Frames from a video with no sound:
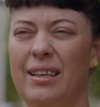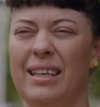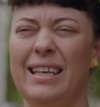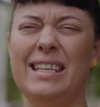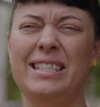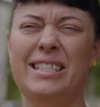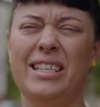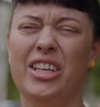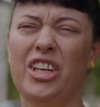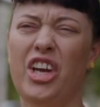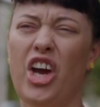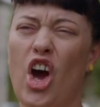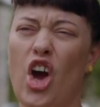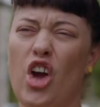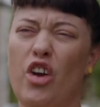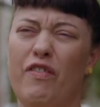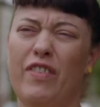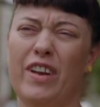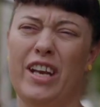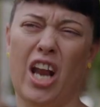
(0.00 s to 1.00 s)
Isn't
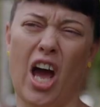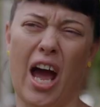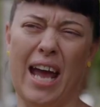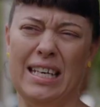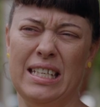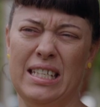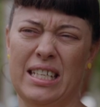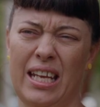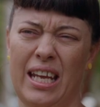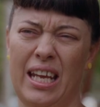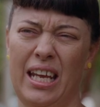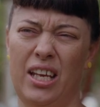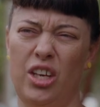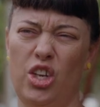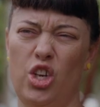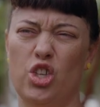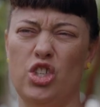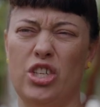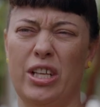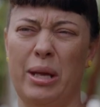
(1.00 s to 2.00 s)
COVID-19
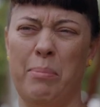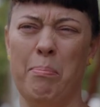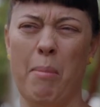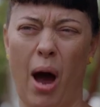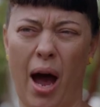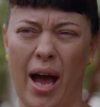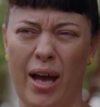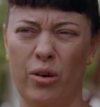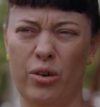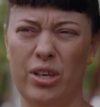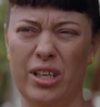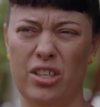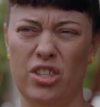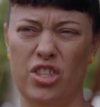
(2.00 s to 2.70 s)
usually mild in